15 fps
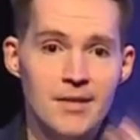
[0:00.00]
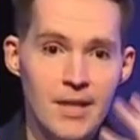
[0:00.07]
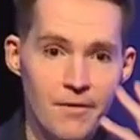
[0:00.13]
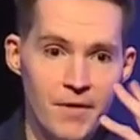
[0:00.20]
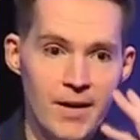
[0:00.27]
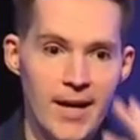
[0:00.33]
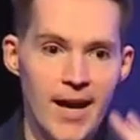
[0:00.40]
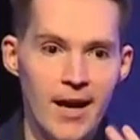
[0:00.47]

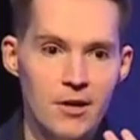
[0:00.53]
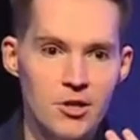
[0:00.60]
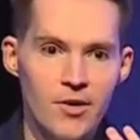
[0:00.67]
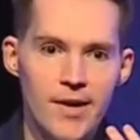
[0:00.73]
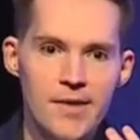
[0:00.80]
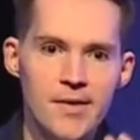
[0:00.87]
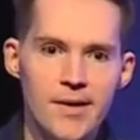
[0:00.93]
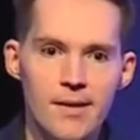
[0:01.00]
different
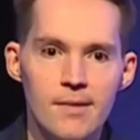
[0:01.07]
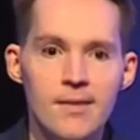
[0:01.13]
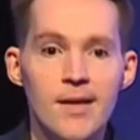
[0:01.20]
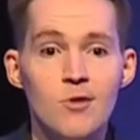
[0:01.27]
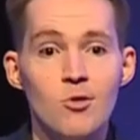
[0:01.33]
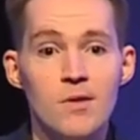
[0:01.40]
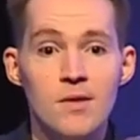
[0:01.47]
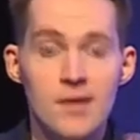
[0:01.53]
characteristics,
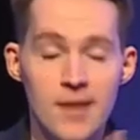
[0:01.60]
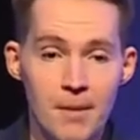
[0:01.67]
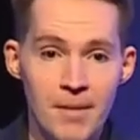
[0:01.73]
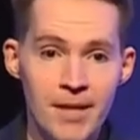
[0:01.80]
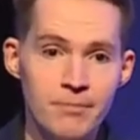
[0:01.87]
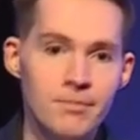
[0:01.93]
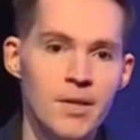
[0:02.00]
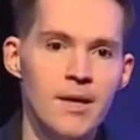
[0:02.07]
such as
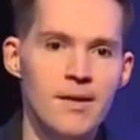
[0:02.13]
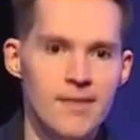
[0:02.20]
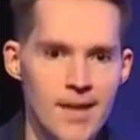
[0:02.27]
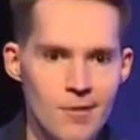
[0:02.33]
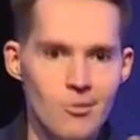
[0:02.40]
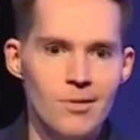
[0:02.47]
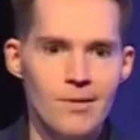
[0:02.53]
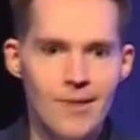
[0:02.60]
stimming,
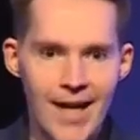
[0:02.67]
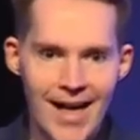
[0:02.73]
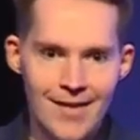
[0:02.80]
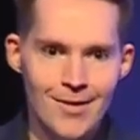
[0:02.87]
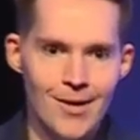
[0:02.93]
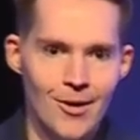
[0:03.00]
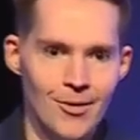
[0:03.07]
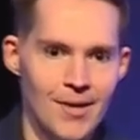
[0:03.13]
such
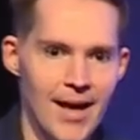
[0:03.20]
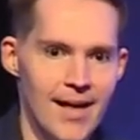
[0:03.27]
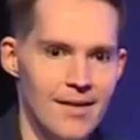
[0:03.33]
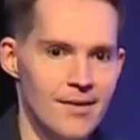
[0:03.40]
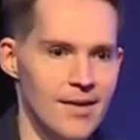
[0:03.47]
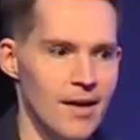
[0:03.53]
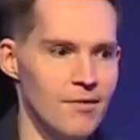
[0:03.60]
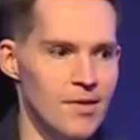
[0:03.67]
as known as
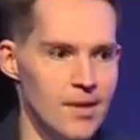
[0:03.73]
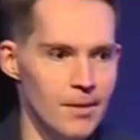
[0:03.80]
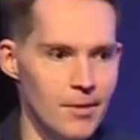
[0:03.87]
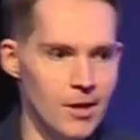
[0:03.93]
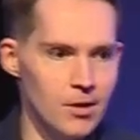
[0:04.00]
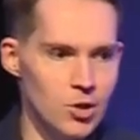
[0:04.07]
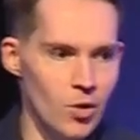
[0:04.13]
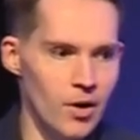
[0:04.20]

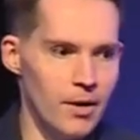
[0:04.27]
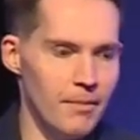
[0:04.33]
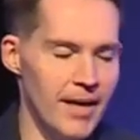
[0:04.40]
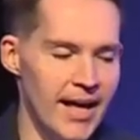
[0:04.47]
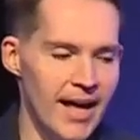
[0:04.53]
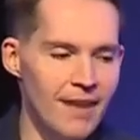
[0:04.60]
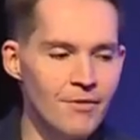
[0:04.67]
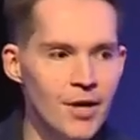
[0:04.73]
self-stimulatory
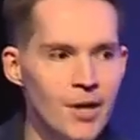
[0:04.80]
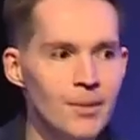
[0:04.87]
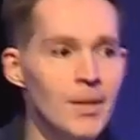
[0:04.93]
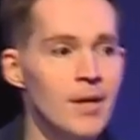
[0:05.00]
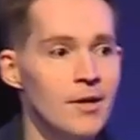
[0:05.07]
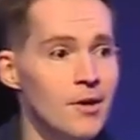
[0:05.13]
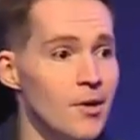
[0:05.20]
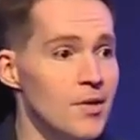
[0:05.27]
behavior.
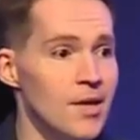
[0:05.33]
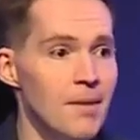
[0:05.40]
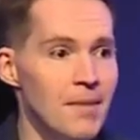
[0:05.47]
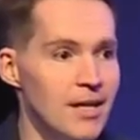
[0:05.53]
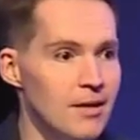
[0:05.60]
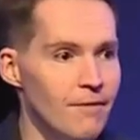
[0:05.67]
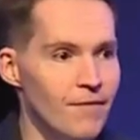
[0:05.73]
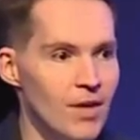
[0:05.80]
There are some
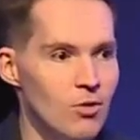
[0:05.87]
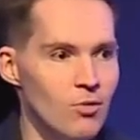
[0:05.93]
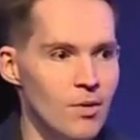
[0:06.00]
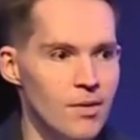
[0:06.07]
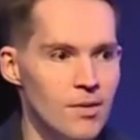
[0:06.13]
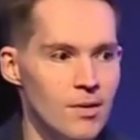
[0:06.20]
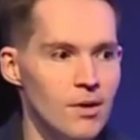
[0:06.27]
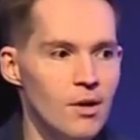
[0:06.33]

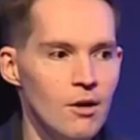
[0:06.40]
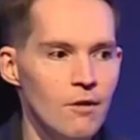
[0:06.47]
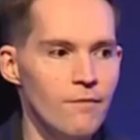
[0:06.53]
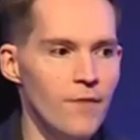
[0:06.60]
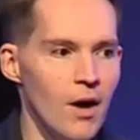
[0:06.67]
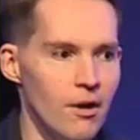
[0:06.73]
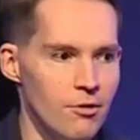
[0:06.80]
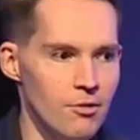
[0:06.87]
individuals who
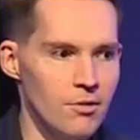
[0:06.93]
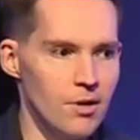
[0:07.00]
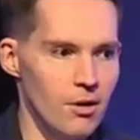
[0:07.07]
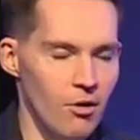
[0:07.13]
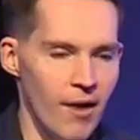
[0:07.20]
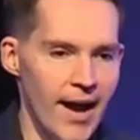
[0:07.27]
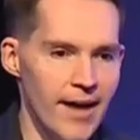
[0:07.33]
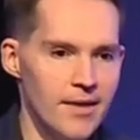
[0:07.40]
fall through the
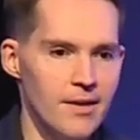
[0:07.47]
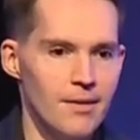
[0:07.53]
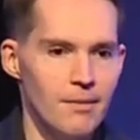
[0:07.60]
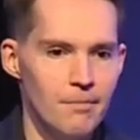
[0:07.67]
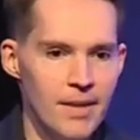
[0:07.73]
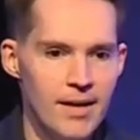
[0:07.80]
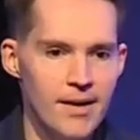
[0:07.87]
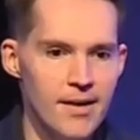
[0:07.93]
cracks
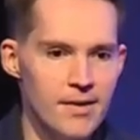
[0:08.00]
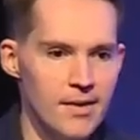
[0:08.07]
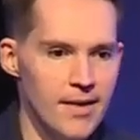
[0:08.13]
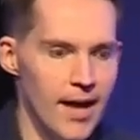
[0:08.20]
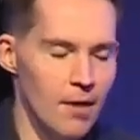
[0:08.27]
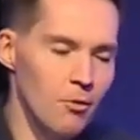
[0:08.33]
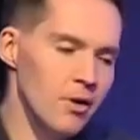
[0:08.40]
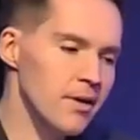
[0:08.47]
because of
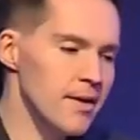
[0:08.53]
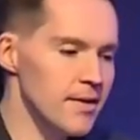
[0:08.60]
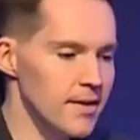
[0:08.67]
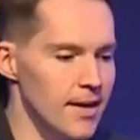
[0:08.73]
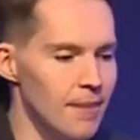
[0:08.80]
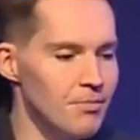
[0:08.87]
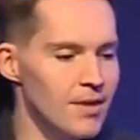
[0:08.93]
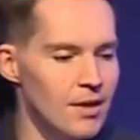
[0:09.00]
that. We're gonna
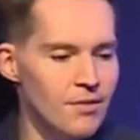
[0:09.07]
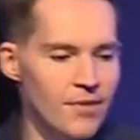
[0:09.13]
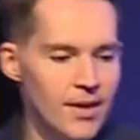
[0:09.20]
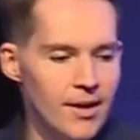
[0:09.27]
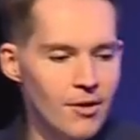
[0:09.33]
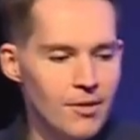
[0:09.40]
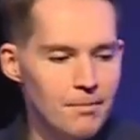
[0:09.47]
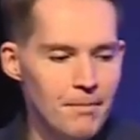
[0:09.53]
skip this
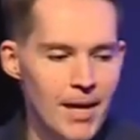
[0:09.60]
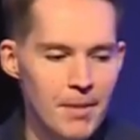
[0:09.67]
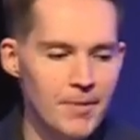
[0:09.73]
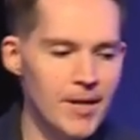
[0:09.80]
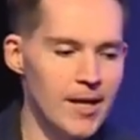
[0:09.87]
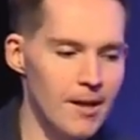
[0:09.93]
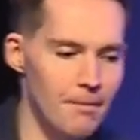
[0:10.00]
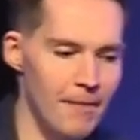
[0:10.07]
video and
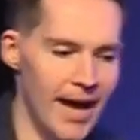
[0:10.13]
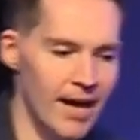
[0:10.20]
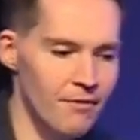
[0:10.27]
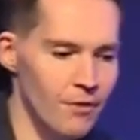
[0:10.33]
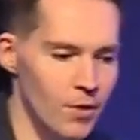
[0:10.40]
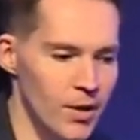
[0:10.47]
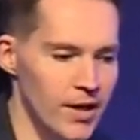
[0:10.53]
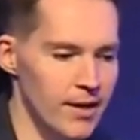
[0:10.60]
maybe come
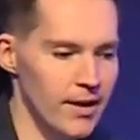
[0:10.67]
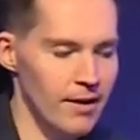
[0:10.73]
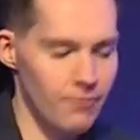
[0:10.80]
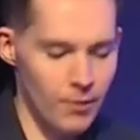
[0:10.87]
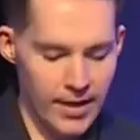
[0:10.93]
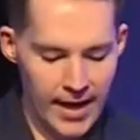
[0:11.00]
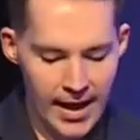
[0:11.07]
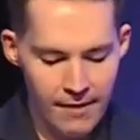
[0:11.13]
back for it
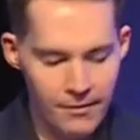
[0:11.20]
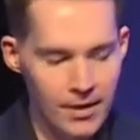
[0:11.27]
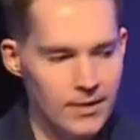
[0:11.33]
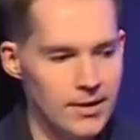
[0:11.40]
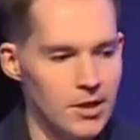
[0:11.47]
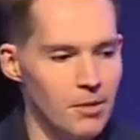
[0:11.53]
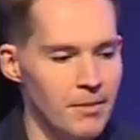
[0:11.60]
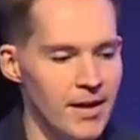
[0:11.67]
if we have a
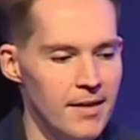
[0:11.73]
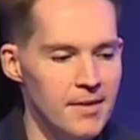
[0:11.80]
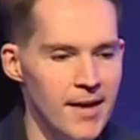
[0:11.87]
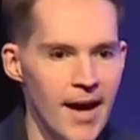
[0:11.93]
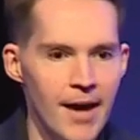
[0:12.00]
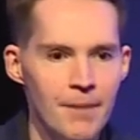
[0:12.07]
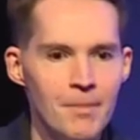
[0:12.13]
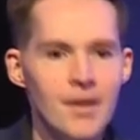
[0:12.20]
little bit of
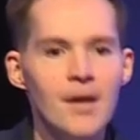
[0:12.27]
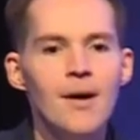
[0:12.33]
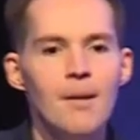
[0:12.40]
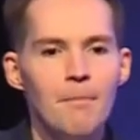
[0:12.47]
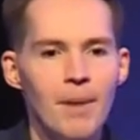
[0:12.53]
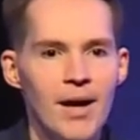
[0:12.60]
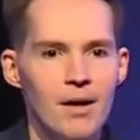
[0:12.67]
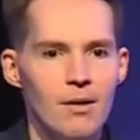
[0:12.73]
time.
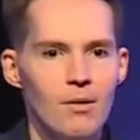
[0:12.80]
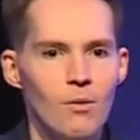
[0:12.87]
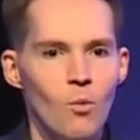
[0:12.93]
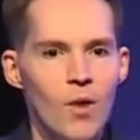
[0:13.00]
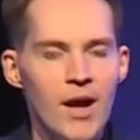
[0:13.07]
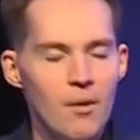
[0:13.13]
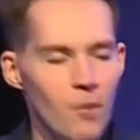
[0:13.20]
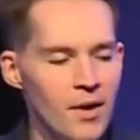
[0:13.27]
But
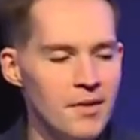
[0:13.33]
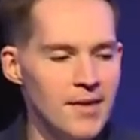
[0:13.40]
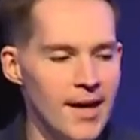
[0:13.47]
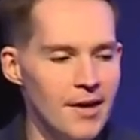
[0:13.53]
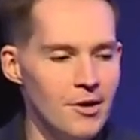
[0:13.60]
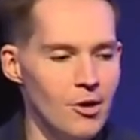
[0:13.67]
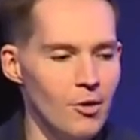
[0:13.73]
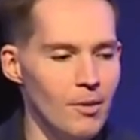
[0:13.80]
what I will
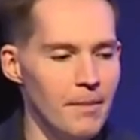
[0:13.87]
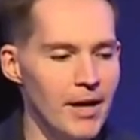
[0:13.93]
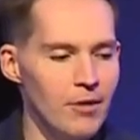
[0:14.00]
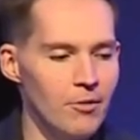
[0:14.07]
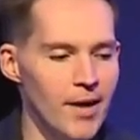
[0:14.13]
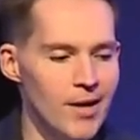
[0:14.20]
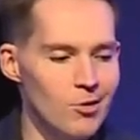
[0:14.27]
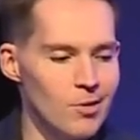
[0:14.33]
tell you
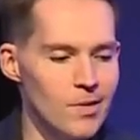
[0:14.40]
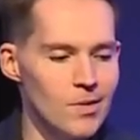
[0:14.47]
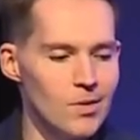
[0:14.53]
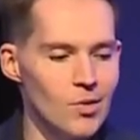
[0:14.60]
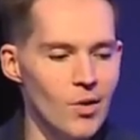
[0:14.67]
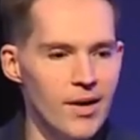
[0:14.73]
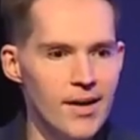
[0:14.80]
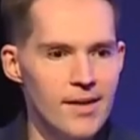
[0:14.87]
about Rachel's
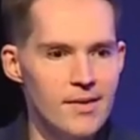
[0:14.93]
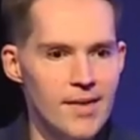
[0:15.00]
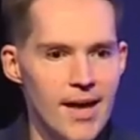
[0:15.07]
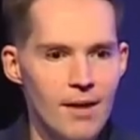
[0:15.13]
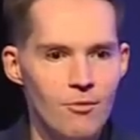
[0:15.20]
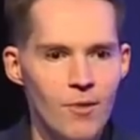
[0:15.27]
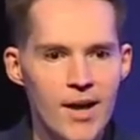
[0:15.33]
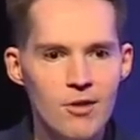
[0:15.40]
story is
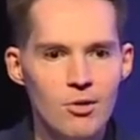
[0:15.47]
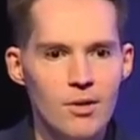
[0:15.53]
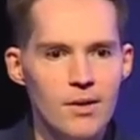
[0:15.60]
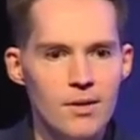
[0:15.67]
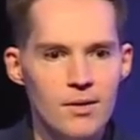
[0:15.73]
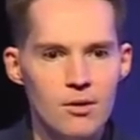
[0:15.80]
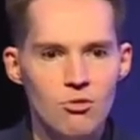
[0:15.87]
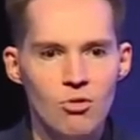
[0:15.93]
that Rachel
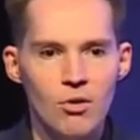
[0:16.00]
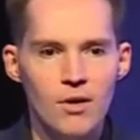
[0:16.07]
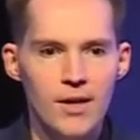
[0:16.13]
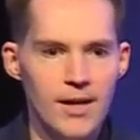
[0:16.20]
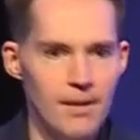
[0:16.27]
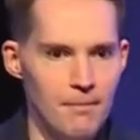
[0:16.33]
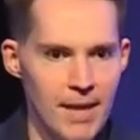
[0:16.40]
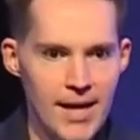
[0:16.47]
is a
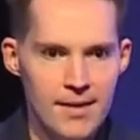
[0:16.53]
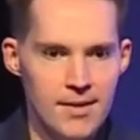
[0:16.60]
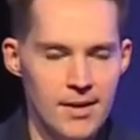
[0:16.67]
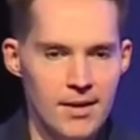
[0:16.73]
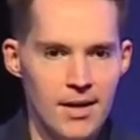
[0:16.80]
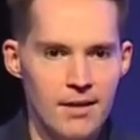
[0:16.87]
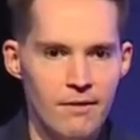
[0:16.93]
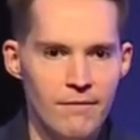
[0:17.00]
truly
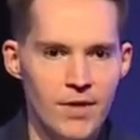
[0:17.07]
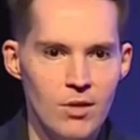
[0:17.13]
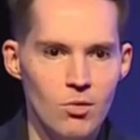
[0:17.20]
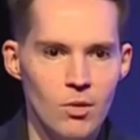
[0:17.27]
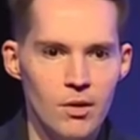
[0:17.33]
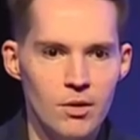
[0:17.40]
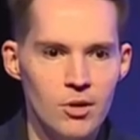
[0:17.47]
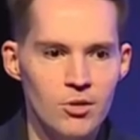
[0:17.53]
amazing
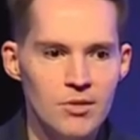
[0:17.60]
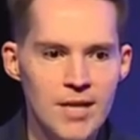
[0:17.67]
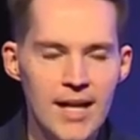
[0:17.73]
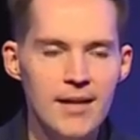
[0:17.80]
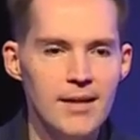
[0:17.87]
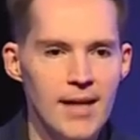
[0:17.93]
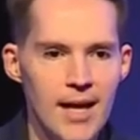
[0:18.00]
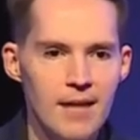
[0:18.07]
individual who
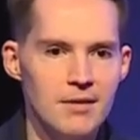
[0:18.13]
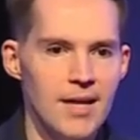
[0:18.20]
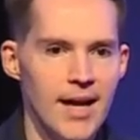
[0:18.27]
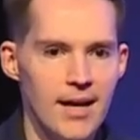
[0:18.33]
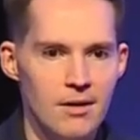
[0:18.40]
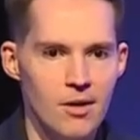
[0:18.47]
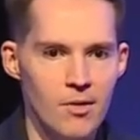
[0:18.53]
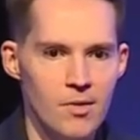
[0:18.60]
didn't get
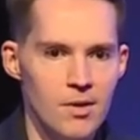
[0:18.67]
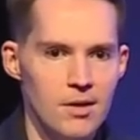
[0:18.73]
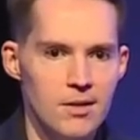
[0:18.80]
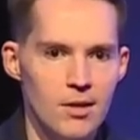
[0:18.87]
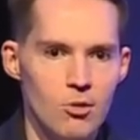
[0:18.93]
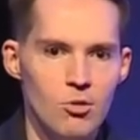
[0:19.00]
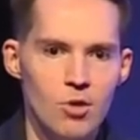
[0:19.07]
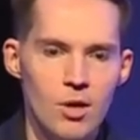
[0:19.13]
diagnosed
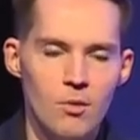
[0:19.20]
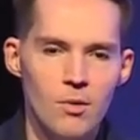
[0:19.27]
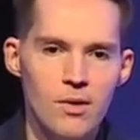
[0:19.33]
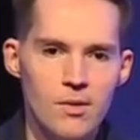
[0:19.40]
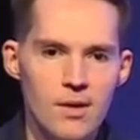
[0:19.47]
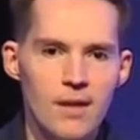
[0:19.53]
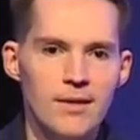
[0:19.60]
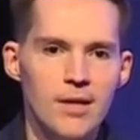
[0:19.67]
until she
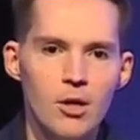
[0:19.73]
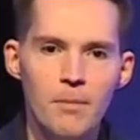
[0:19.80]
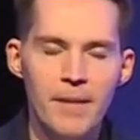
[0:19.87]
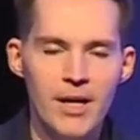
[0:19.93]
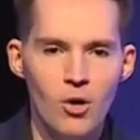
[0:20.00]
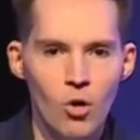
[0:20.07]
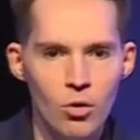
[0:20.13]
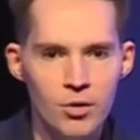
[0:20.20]
was a little
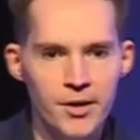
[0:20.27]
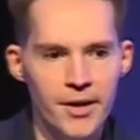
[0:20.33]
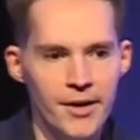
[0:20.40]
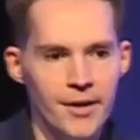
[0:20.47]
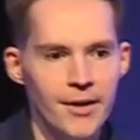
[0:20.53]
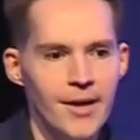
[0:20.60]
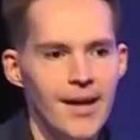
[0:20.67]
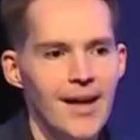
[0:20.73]
bit older.